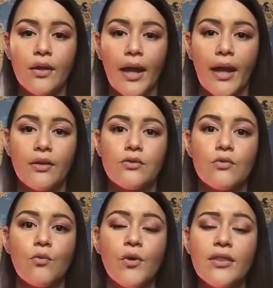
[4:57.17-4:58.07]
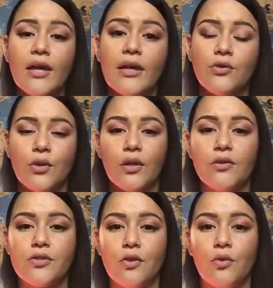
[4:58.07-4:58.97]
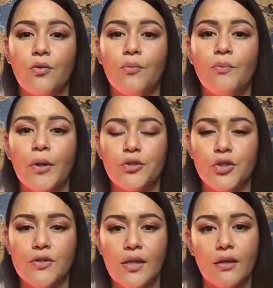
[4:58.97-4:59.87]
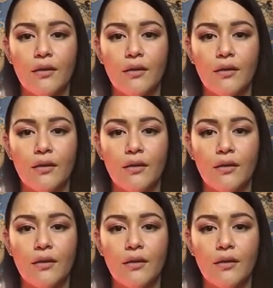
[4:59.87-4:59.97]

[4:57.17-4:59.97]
And with that, you can also purchase,